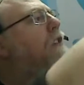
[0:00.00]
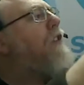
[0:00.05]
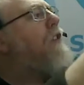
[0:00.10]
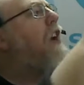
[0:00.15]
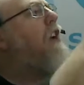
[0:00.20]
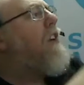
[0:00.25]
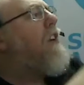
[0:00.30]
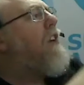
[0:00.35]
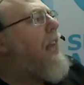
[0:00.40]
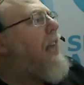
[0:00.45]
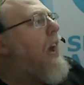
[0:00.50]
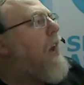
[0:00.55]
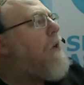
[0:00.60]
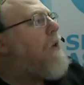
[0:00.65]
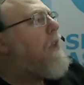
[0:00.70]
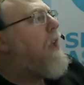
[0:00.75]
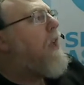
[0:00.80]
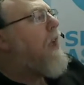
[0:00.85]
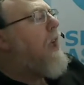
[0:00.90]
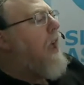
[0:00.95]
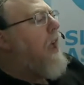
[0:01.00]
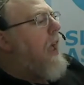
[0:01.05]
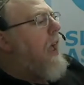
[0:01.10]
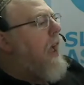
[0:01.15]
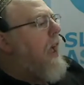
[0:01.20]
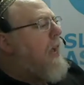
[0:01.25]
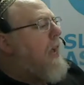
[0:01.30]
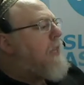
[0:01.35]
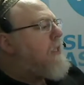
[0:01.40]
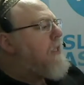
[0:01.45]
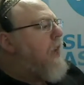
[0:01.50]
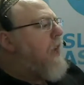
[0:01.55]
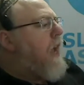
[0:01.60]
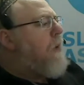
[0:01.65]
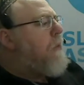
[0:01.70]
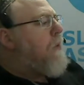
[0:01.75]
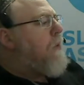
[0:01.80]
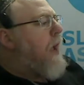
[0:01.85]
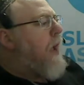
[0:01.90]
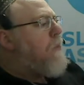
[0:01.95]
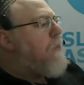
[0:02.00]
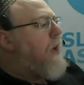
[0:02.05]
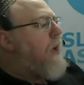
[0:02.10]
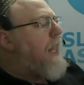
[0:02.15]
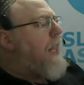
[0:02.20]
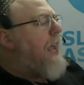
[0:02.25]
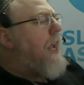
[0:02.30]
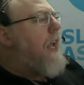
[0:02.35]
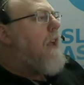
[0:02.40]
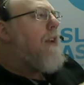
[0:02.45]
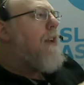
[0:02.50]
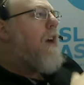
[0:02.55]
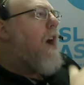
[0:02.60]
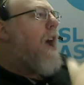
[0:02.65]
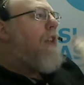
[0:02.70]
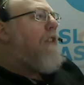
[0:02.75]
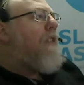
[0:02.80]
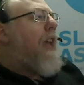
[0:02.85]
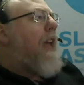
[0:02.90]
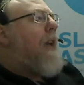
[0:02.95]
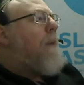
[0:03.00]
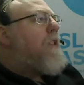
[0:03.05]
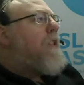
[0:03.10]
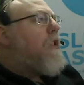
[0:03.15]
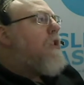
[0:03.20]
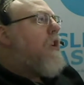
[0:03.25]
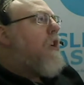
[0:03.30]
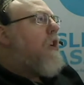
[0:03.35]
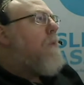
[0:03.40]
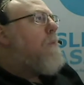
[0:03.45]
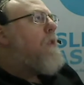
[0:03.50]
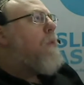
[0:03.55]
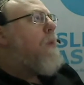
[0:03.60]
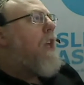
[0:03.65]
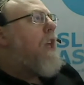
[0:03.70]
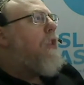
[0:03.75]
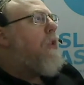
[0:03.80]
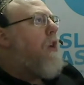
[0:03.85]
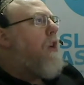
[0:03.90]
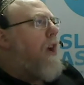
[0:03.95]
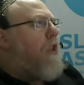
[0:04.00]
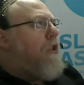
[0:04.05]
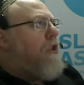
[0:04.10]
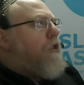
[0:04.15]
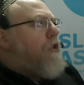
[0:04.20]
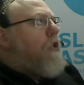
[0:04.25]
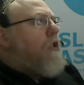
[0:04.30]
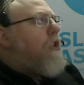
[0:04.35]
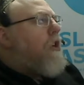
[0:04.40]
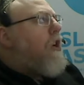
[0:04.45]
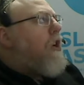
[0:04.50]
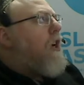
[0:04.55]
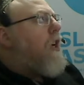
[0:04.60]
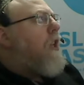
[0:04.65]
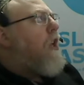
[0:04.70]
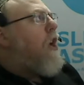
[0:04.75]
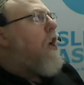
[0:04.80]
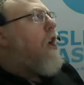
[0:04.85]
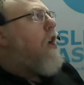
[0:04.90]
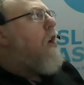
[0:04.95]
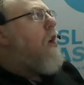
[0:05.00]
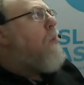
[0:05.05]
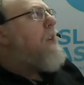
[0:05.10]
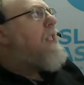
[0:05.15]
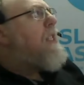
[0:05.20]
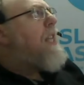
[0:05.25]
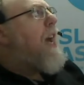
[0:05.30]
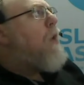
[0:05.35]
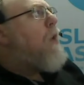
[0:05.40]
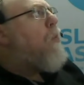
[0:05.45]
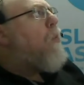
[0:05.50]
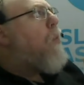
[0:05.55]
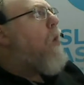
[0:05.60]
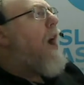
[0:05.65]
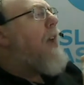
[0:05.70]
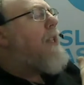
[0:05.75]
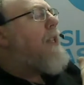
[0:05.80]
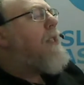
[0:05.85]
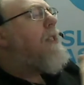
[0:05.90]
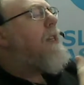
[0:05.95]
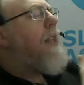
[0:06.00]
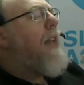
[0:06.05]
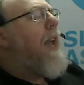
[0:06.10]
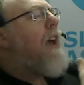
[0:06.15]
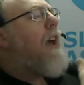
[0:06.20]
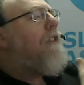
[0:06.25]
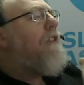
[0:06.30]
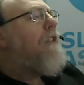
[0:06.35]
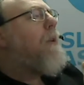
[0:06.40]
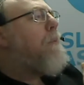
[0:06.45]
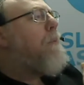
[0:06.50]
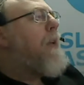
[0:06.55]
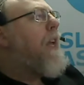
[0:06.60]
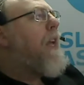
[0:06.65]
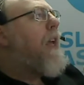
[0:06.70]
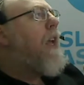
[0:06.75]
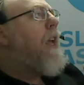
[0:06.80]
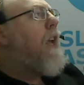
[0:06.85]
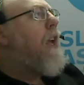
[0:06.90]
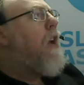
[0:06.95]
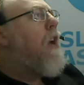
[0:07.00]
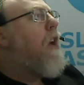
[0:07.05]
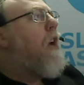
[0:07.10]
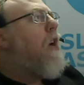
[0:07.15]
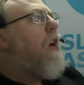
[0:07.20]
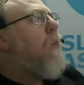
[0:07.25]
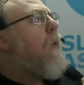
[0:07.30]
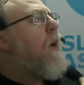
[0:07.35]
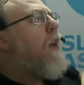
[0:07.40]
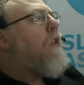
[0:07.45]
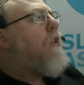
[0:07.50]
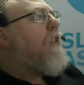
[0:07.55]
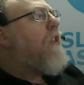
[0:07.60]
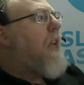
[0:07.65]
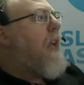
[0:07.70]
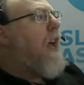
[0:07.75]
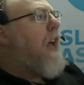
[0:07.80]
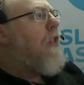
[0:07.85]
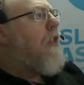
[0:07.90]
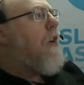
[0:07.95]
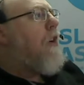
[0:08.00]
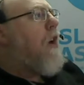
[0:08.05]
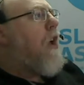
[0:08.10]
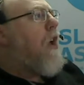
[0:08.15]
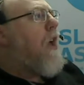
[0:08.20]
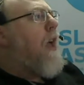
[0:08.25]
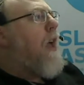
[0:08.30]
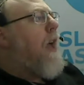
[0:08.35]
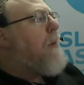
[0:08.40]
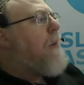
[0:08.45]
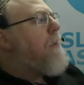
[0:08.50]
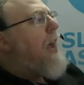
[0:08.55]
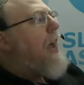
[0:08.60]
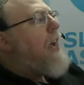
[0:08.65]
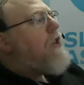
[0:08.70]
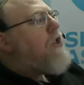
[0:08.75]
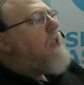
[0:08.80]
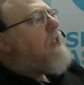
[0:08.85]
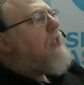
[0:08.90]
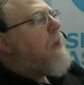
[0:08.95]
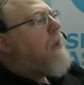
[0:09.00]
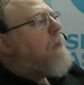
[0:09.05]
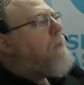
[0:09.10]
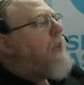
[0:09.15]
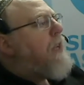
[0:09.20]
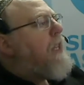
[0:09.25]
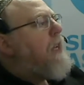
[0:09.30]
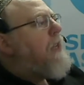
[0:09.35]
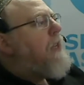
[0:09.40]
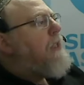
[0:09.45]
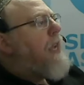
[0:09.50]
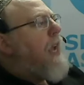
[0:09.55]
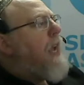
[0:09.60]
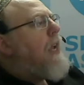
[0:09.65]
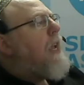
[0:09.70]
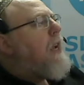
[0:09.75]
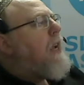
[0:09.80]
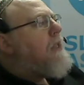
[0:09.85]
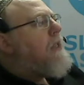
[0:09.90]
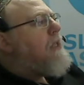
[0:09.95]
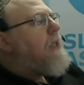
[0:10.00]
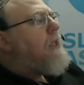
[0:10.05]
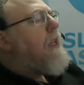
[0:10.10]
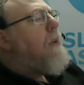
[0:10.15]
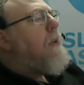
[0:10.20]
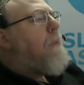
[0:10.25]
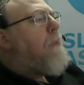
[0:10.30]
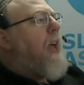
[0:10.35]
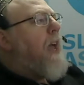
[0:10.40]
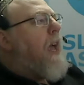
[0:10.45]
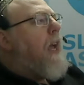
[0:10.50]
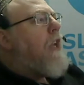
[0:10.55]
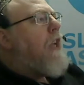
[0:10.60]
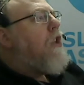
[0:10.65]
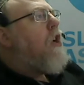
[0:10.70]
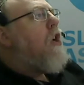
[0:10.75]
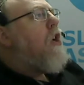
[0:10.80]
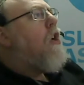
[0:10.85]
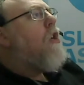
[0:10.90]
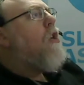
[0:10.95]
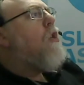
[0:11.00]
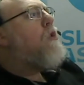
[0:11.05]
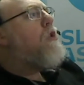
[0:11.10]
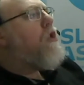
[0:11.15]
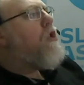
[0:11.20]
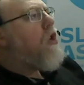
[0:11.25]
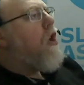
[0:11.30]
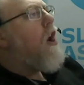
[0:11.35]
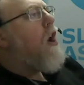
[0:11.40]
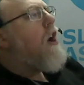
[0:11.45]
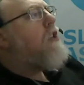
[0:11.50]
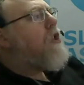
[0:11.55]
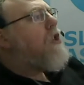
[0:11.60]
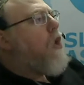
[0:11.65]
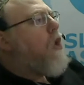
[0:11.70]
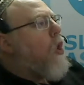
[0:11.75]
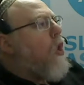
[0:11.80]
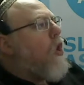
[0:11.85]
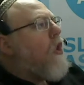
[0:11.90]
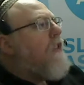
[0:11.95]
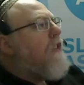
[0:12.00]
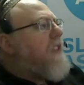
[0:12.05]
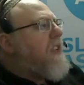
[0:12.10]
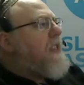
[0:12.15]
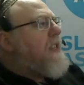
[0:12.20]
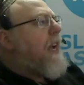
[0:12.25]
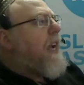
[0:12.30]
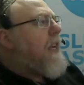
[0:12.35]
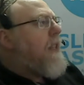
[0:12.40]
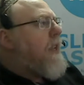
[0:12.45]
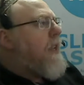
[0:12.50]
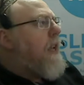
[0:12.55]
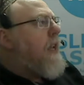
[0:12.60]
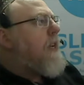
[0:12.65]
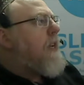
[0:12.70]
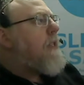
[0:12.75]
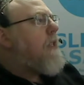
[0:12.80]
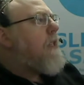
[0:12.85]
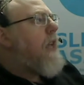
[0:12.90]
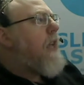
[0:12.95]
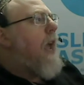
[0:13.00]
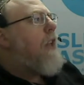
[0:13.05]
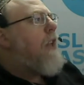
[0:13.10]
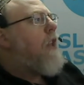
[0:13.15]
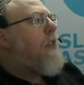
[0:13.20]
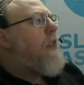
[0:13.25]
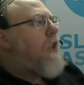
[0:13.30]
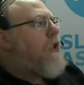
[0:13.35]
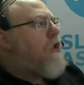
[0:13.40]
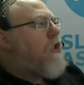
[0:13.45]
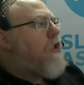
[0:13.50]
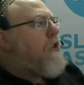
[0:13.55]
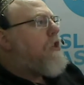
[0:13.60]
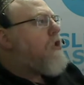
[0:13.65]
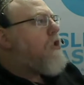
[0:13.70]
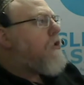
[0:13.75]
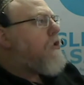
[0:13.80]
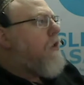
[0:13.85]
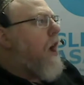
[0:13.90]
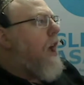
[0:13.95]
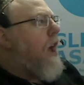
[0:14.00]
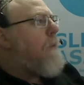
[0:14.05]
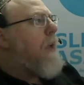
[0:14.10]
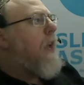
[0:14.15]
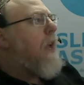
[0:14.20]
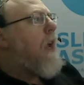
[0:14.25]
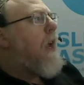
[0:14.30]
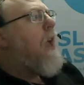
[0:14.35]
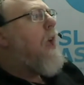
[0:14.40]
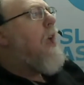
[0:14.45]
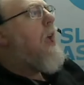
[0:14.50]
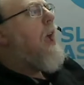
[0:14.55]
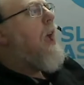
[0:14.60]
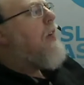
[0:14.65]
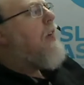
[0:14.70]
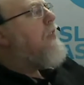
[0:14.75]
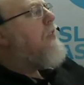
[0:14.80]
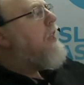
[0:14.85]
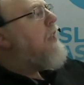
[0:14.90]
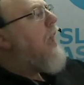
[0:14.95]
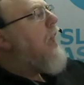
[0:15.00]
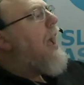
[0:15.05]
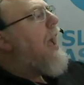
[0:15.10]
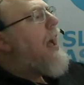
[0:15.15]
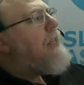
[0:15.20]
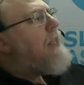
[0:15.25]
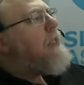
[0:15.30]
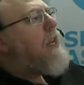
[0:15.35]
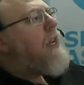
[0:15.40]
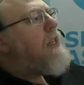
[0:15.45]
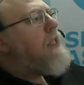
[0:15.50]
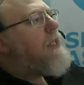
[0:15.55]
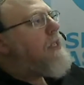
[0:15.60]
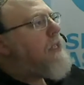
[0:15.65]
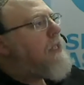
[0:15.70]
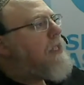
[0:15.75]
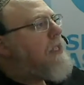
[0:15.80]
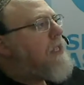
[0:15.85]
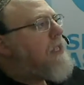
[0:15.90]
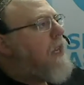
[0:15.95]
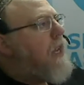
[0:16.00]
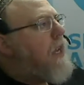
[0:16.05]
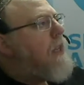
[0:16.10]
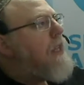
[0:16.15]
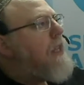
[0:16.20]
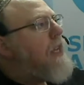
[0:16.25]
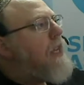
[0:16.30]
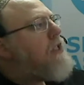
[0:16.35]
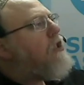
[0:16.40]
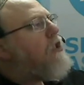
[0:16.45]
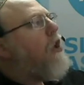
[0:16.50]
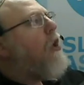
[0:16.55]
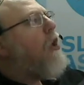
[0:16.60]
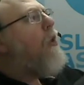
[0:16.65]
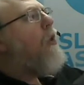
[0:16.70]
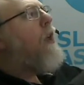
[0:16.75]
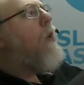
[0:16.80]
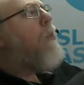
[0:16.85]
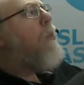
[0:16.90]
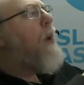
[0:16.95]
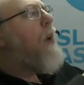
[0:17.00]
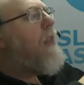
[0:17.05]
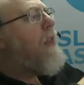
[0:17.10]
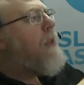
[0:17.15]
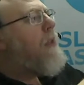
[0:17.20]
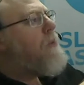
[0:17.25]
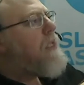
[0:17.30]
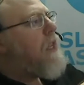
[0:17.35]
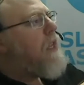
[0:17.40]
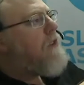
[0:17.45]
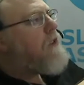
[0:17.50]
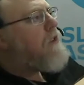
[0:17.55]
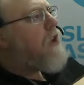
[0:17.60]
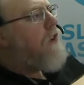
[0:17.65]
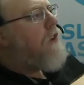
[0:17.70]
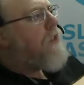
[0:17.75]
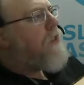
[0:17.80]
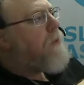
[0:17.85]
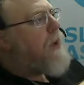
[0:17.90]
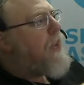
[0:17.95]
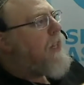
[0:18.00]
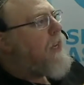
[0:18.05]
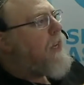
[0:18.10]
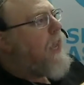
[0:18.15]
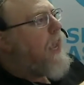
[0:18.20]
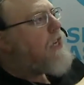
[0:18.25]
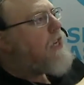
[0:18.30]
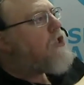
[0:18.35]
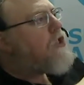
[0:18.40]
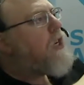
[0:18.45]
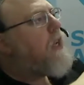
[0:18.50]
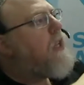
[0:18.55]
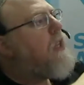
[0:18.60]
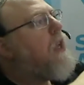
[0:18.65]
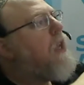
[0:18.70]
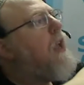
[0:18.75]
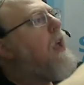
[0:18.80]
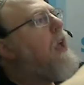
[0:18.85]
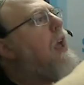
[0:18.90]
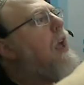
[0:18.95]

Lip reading: figure it out. And what I kind of came to terms with or understood was that why does it have to be one or the other? Imagine somebody taking a sleep aid who starts all of the techniques that you're describing, and then as they succeed, they slowly wean themselves off the medication